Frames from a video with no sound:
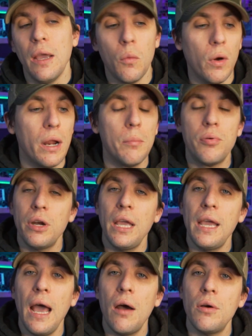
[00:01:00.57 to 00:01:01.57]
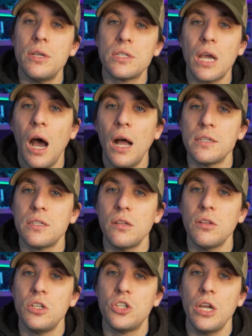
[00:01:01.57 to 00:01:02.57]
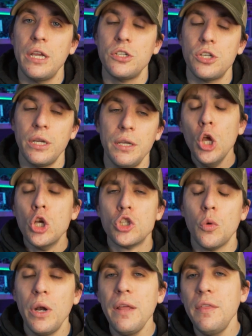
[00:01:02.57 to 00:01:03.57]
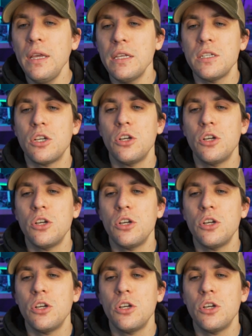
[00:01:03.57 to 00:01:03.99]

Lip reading: and what I'm bringing out is constantly changing. So what I think is a